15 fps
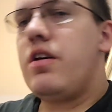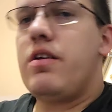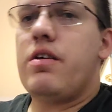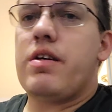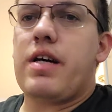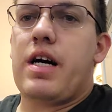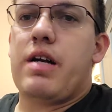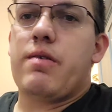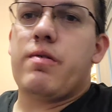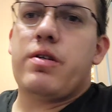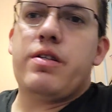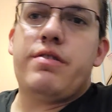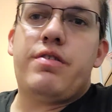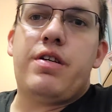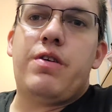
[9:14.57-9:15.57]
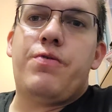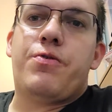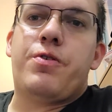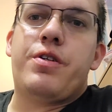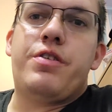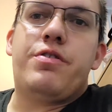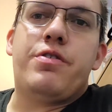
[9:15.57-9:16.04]
You got to run a
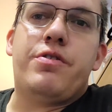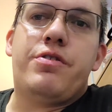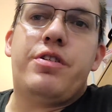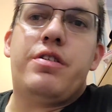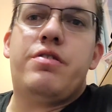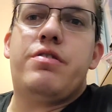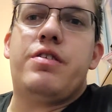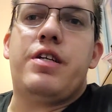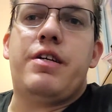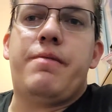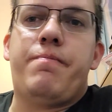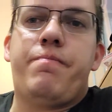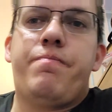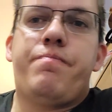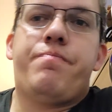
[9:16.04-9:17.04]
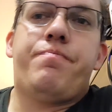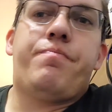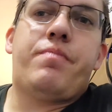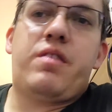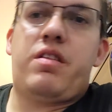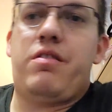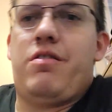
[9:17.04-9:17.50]
T42 TCM.
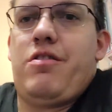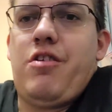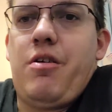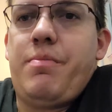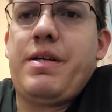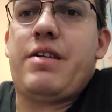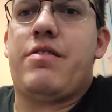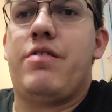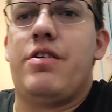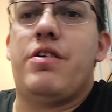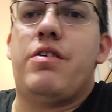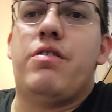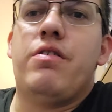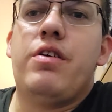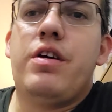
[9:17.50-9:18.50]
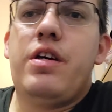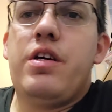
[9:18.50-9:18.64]
No big deal.